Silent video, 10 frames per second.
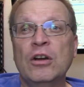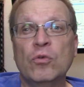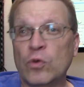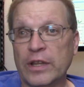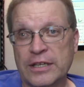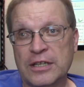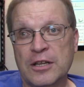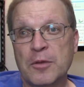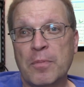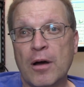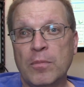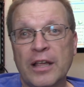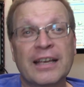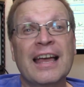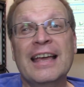release it to the
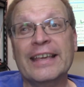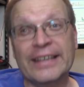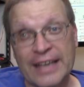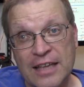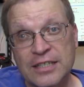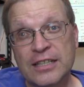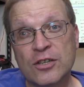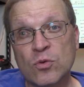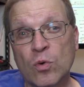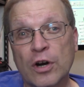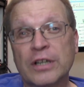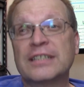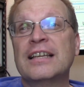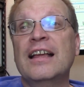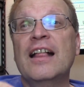public. Yes, this works.